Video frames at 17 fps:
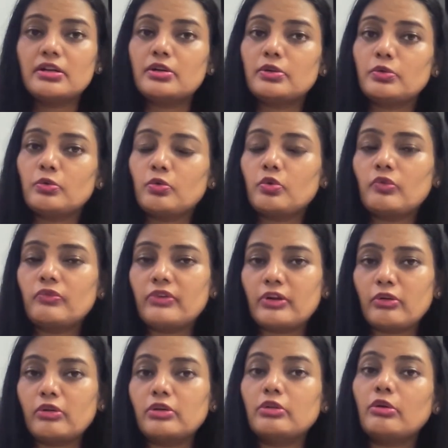
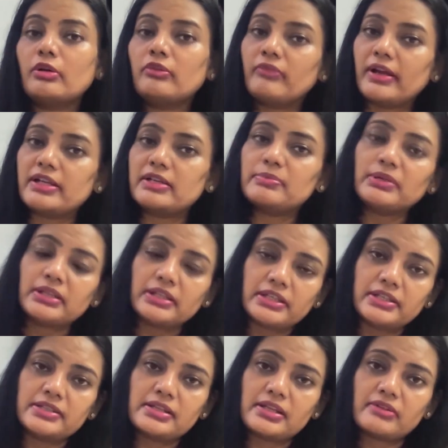tocopherol or vitamin E
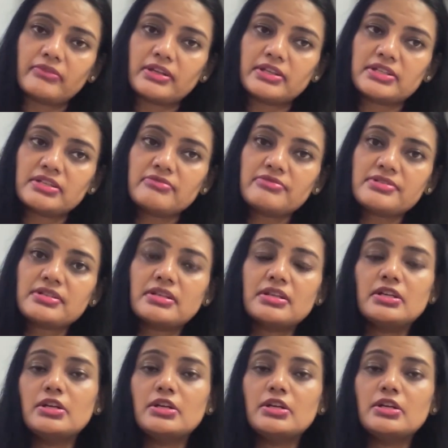derivatives.